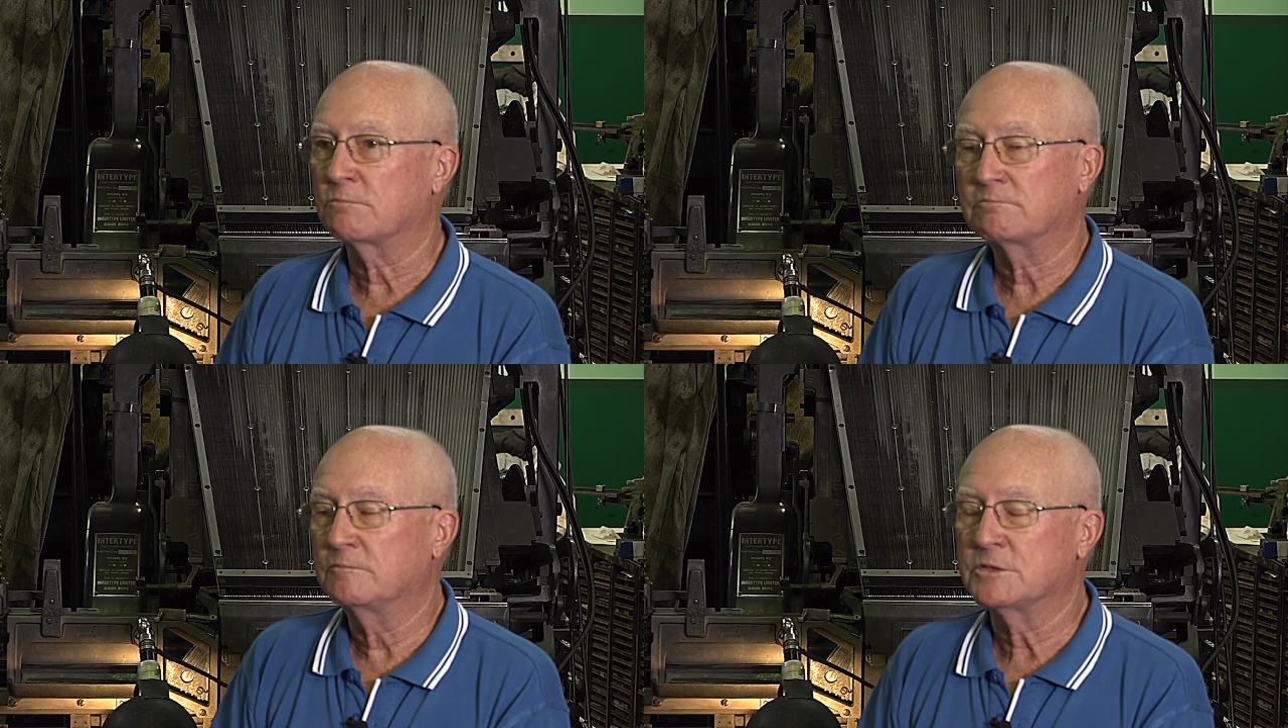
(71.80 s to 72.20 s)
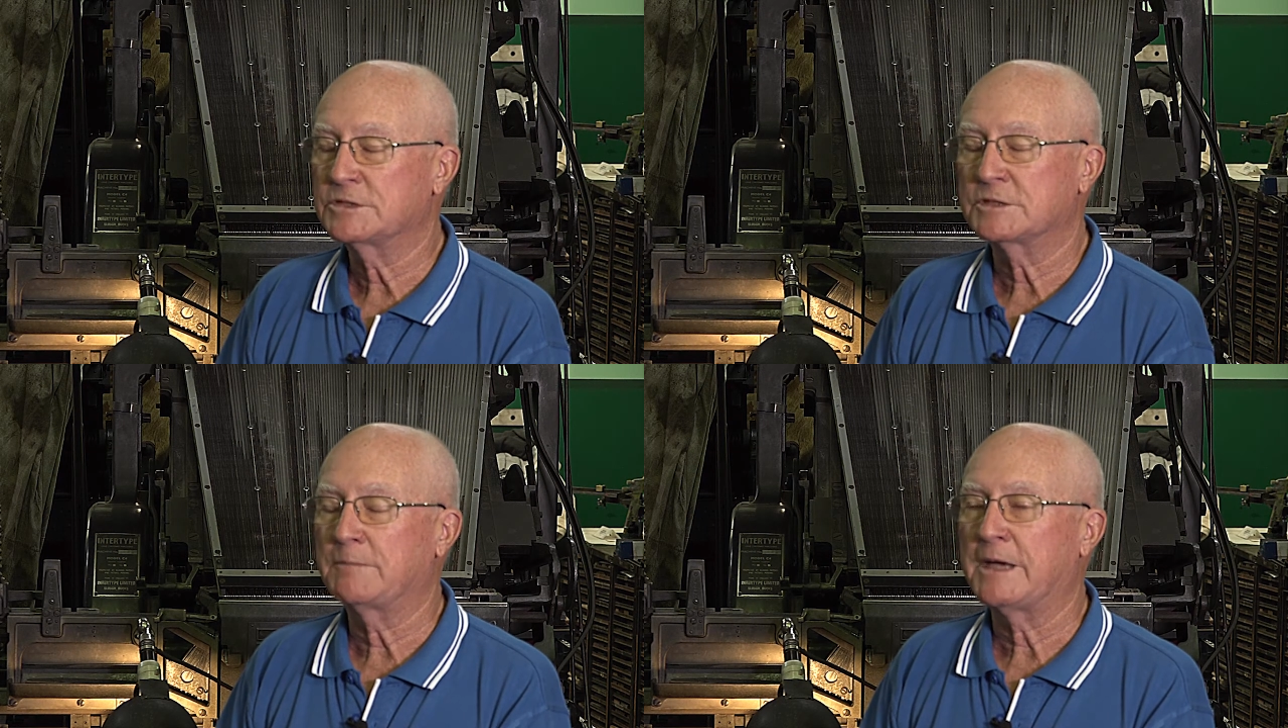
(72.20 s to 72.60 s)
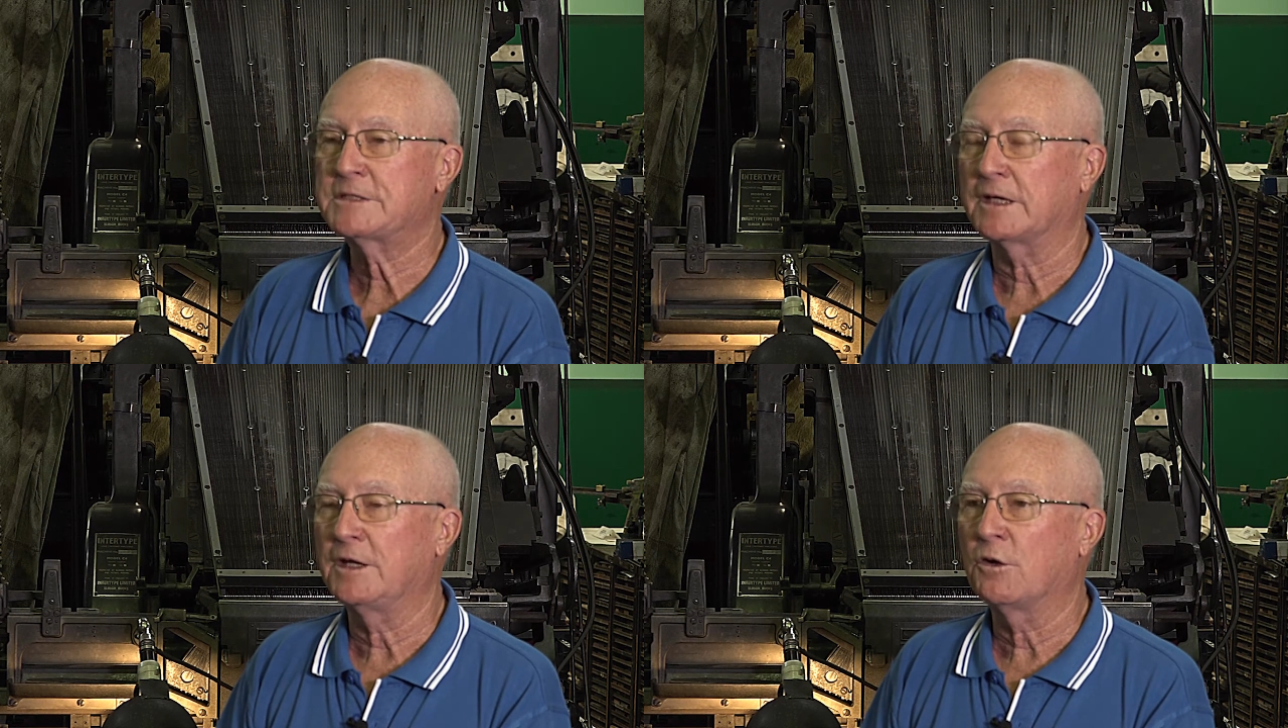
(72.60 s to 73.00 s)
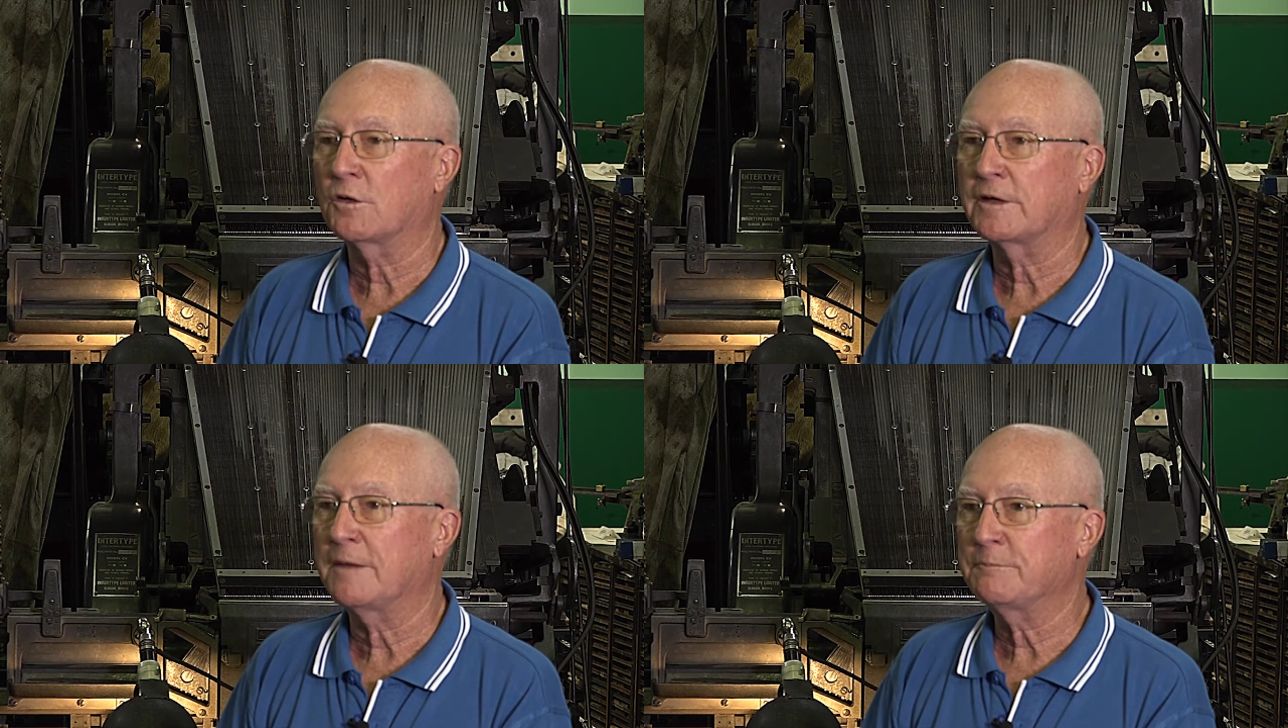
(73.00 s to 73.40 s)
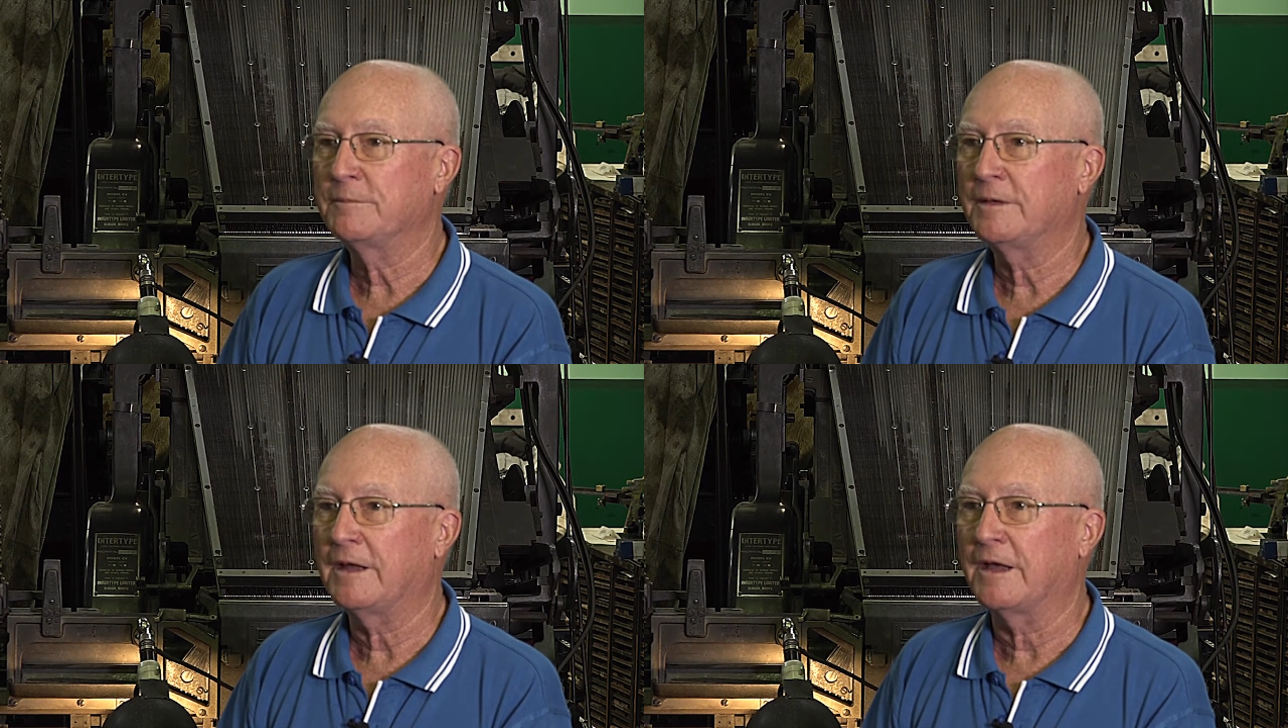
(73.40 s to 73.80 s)
was just basically locked up,
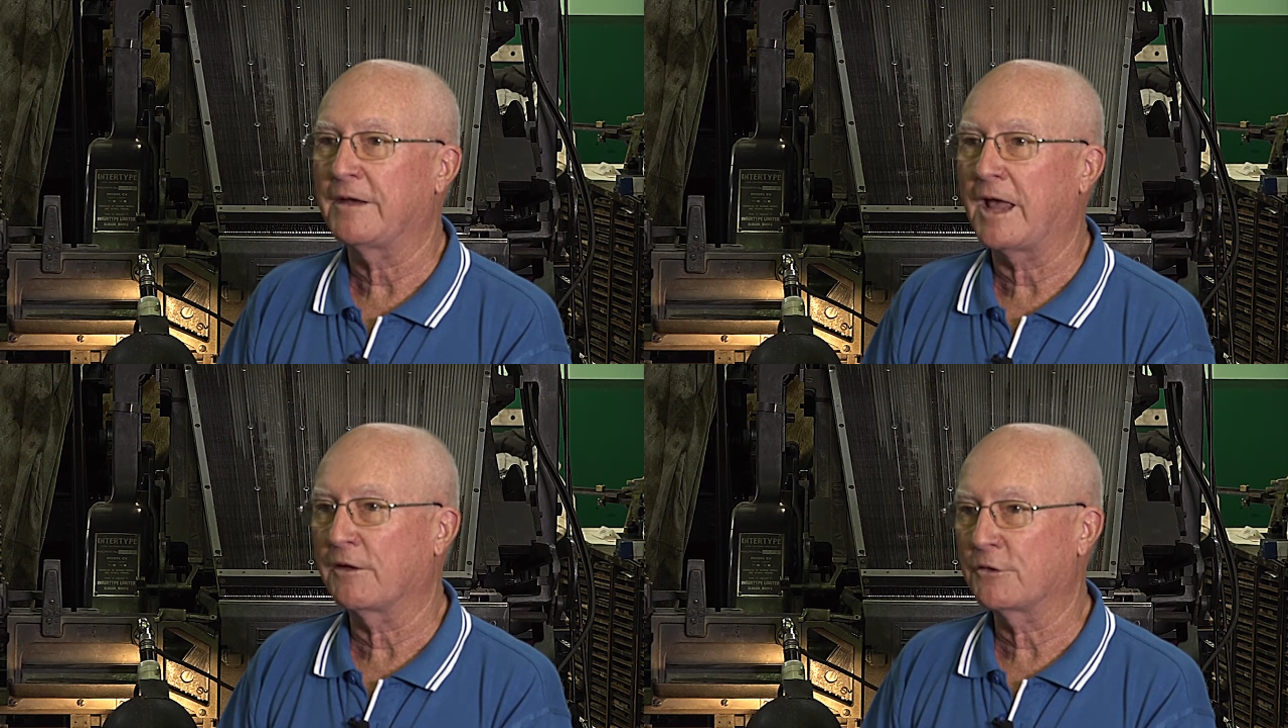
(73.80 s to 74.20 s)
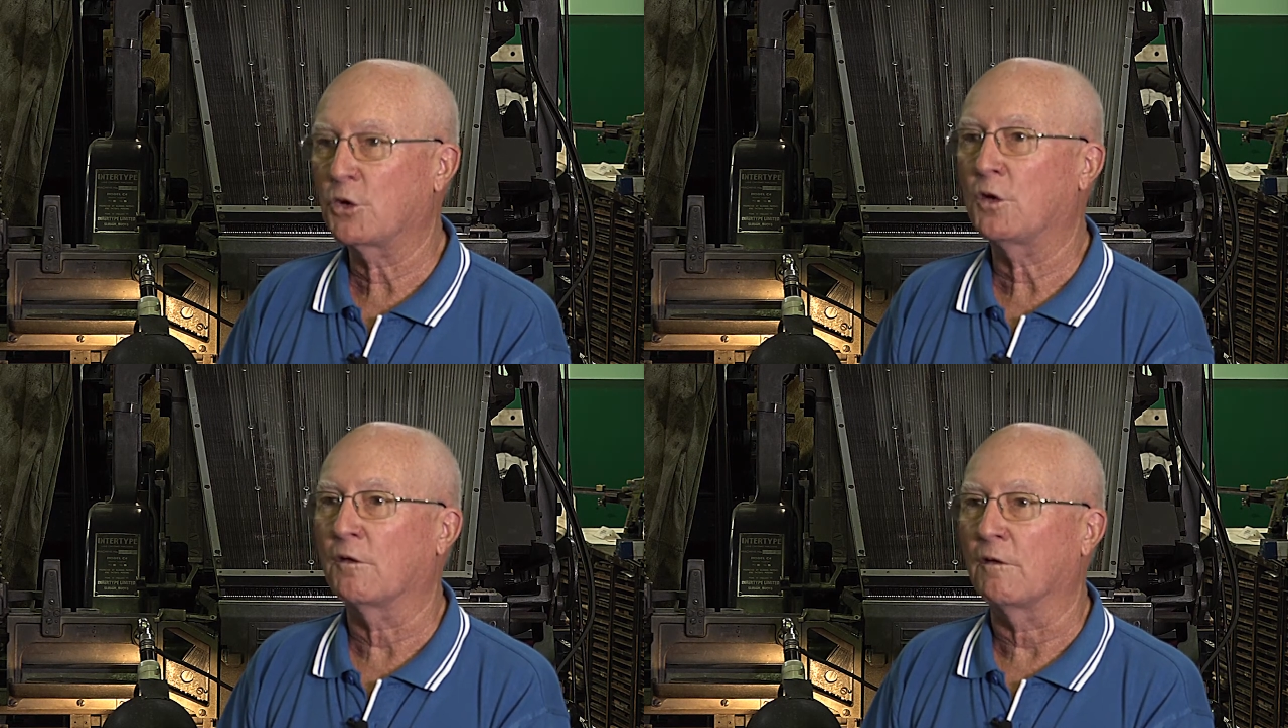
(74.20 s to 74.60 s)
and Alan Connell,